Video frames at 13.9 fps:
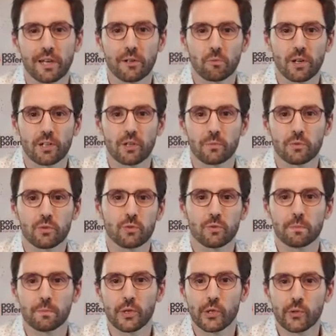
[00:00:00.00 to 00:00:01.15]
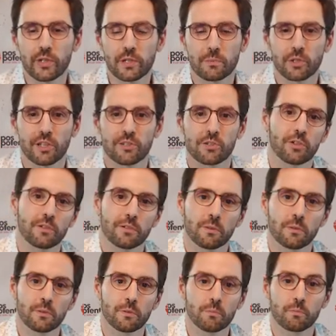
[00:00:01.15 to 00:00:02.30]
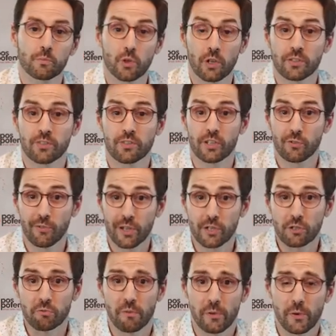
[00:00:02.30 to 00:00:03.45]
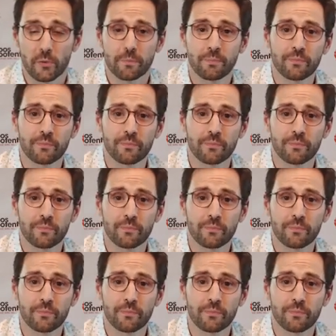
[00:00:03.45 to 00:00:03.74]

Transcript: and welcome to POS Potential Product Innovation Review.